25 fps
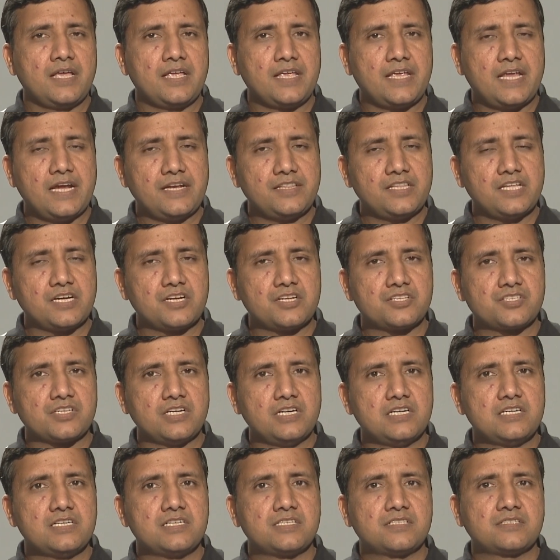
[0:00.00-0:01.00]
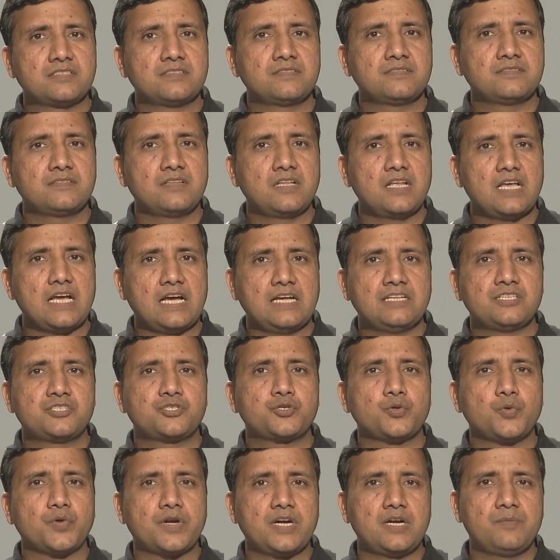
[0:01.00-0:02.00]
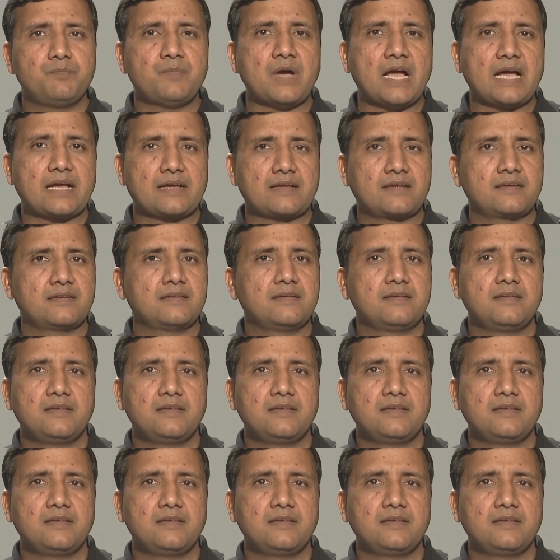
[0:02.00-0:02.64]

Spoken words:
get the results, and store it back